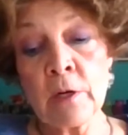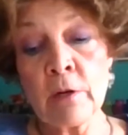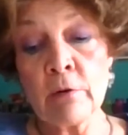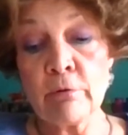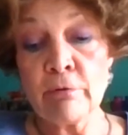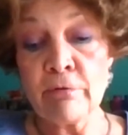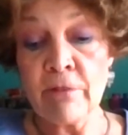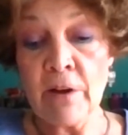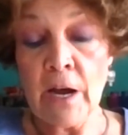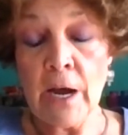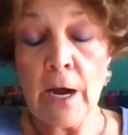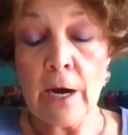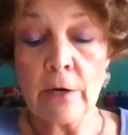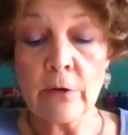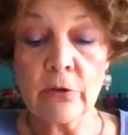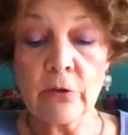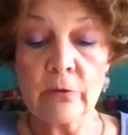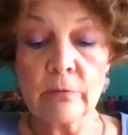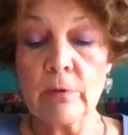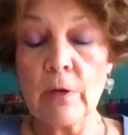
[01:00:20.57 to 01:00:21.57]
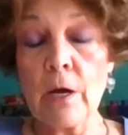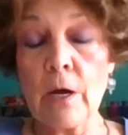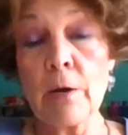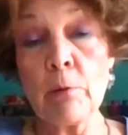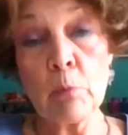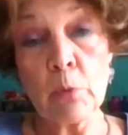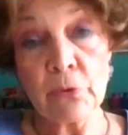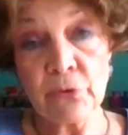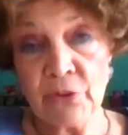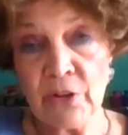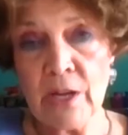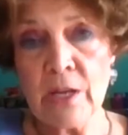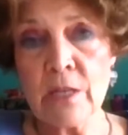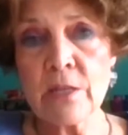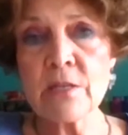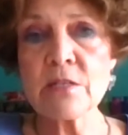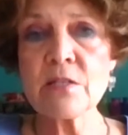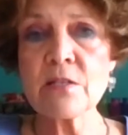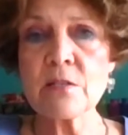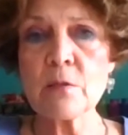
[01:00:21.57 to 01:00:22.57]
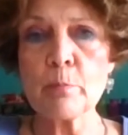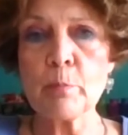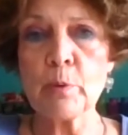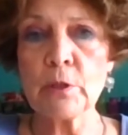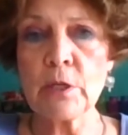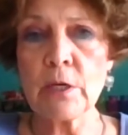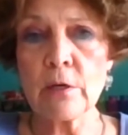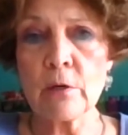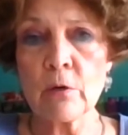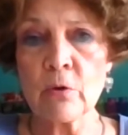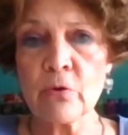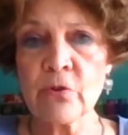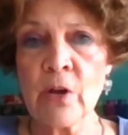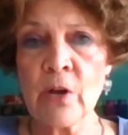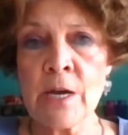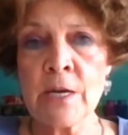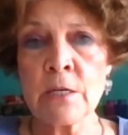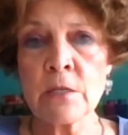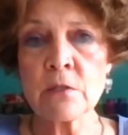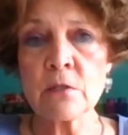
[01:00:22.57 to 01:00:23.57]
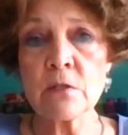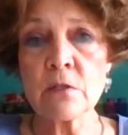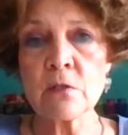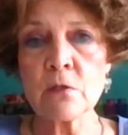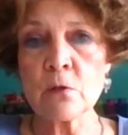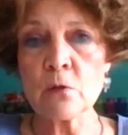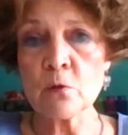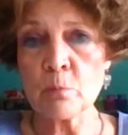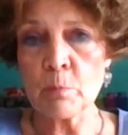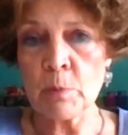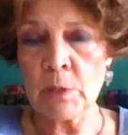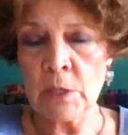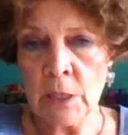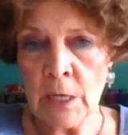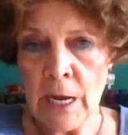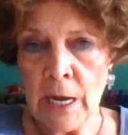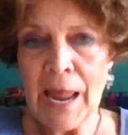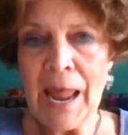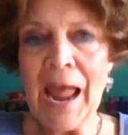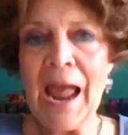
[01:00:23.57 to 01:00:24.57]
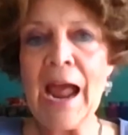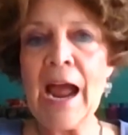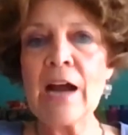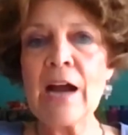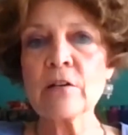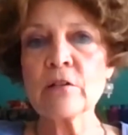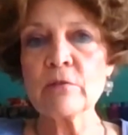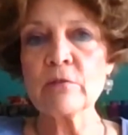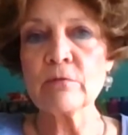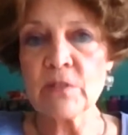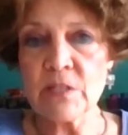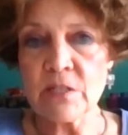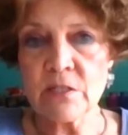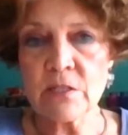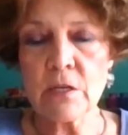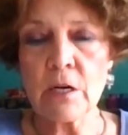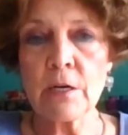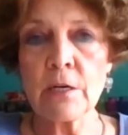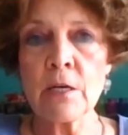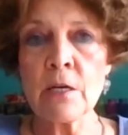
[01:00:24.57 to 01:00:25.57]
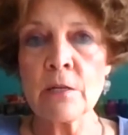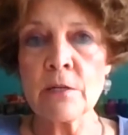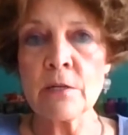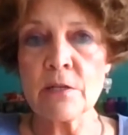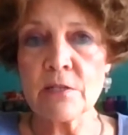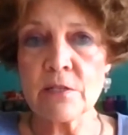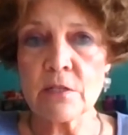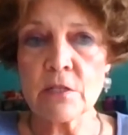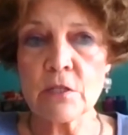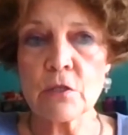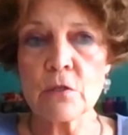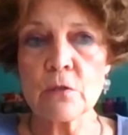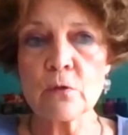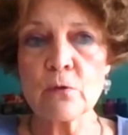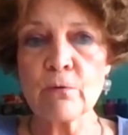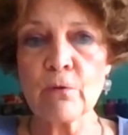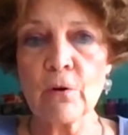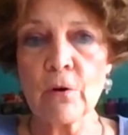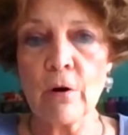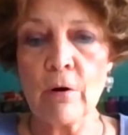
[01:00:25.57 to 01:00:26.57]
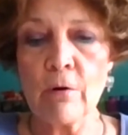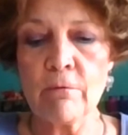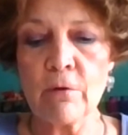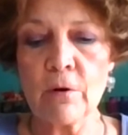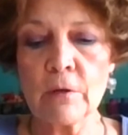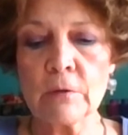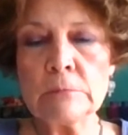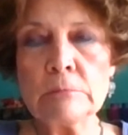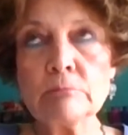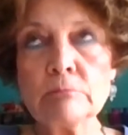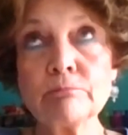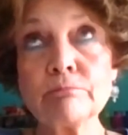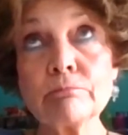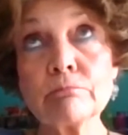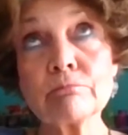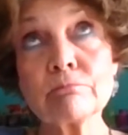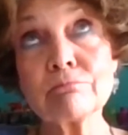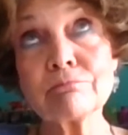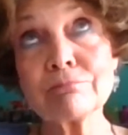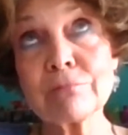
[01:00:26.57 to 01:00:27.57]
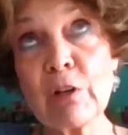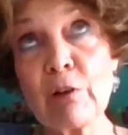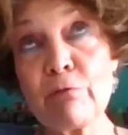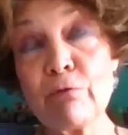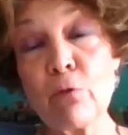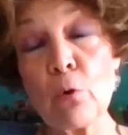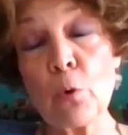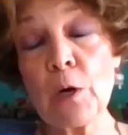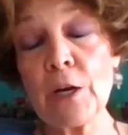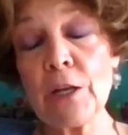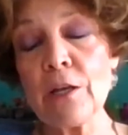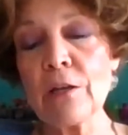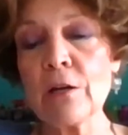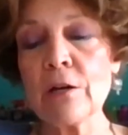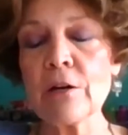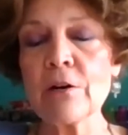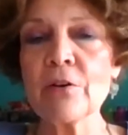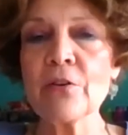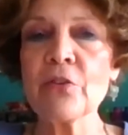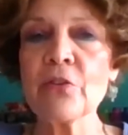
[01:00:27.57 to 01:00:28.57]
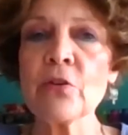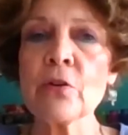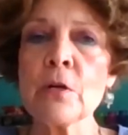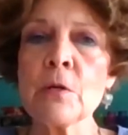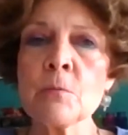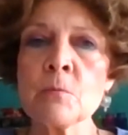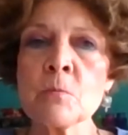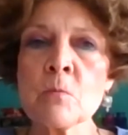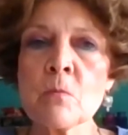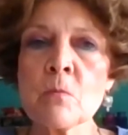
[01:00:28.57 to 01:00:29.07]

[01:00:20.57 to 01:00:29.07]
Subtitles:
When in fact, I will say this as a political scientist who's been actively studying these issues for over 40 years,